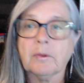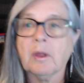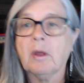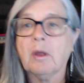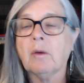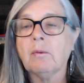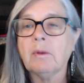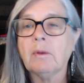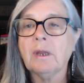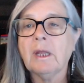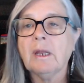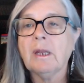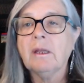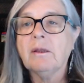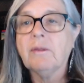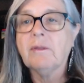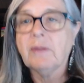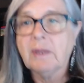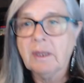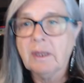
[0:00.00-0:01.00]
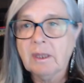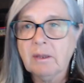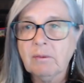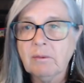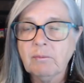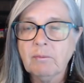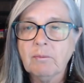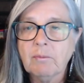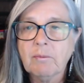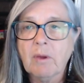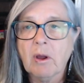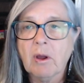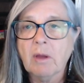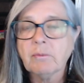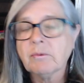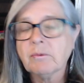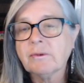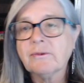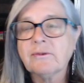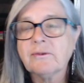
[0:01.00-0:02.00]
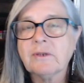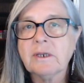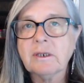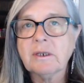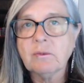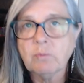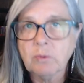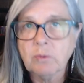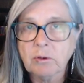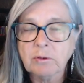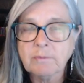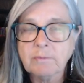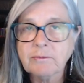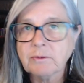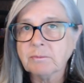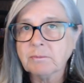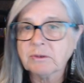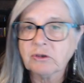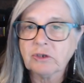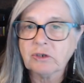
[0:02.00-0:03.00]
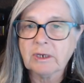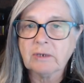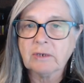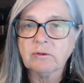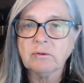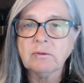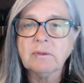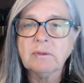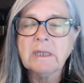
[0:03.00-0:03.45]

Well, hello there. I'm Christine and welcome to my channel.